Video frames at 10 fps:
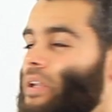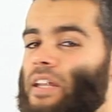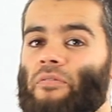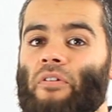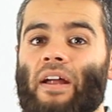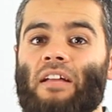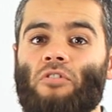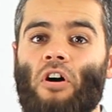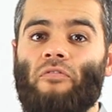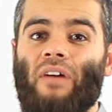we never
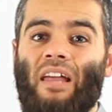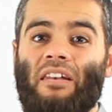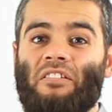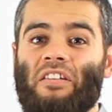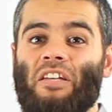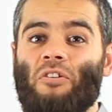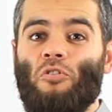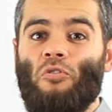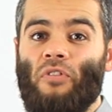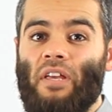round off
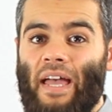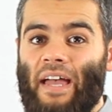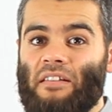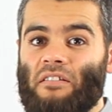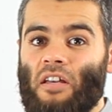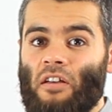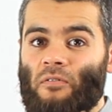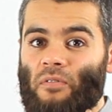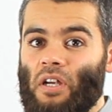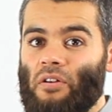until the end.
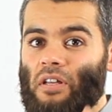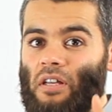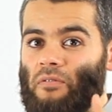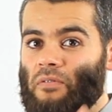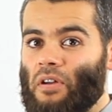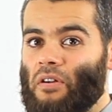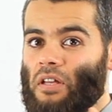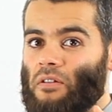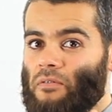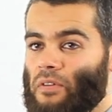Very,
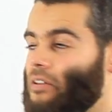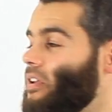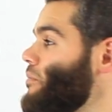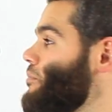very, very